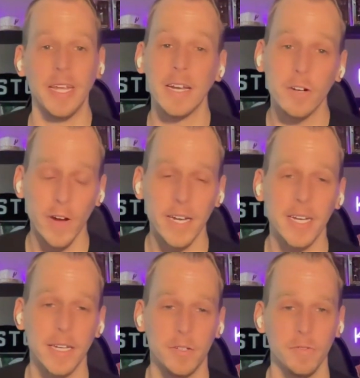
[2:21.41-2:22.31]

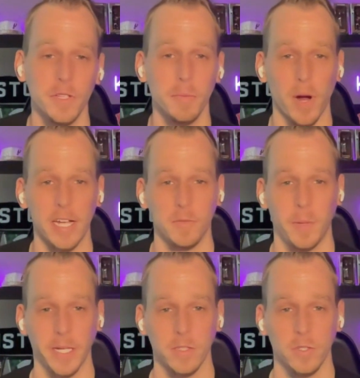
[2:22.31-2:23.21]
integrated into the Prize
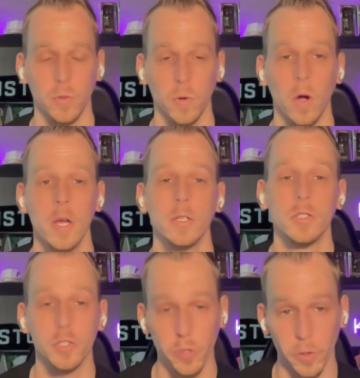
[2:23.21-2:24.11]
Picks tool
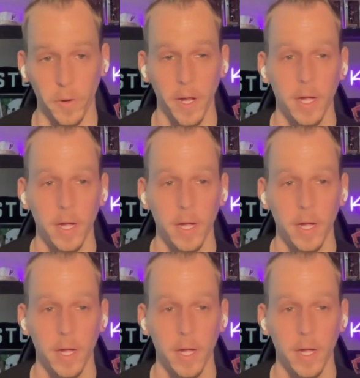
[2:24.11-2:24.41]
soon.